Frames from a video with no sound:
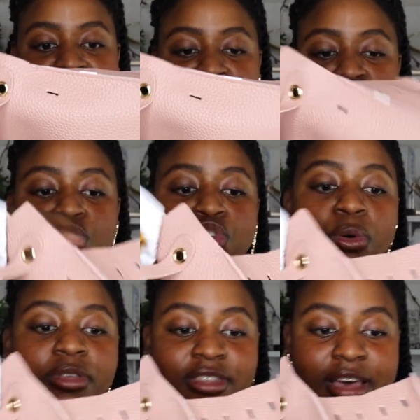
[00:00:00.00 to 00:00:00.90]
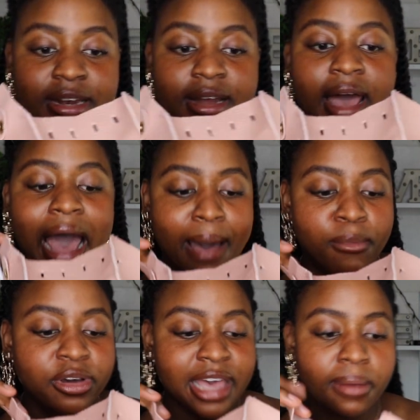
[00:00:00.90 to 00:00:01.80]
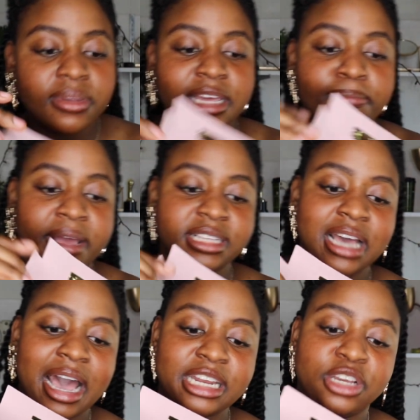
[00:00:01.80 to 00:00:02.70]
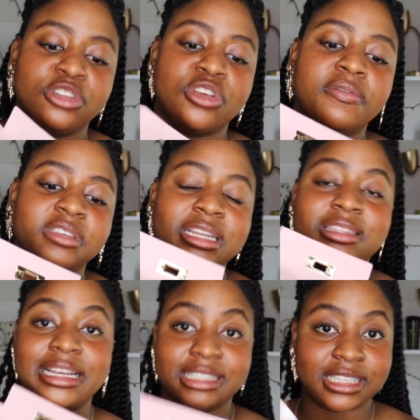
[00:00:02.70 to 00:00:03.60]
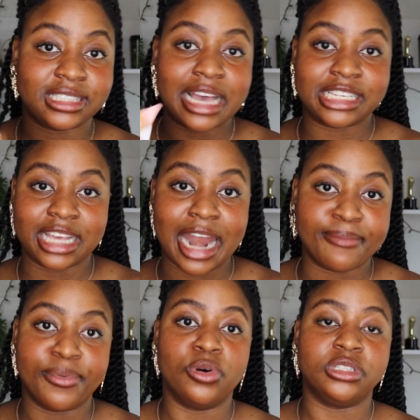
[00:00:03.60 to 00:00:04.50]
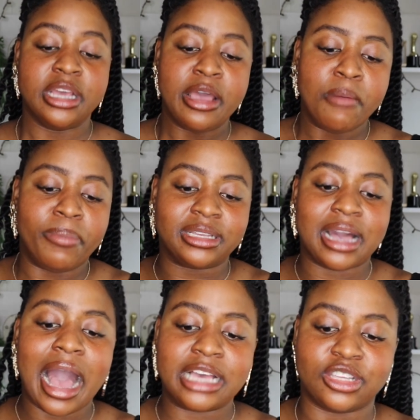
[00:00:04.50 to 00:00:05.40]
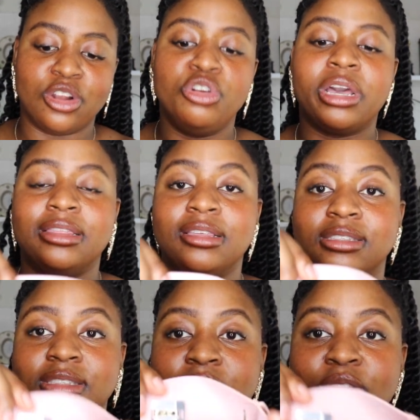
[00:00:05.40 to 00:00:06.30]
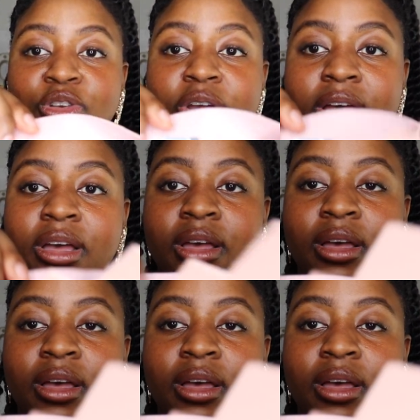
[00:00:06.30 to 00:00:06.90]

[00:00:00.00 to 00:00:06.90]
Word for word: It is so thin. I'm okay with it being tiny because obviously that's the size that I bought. But guys, look at this. Look,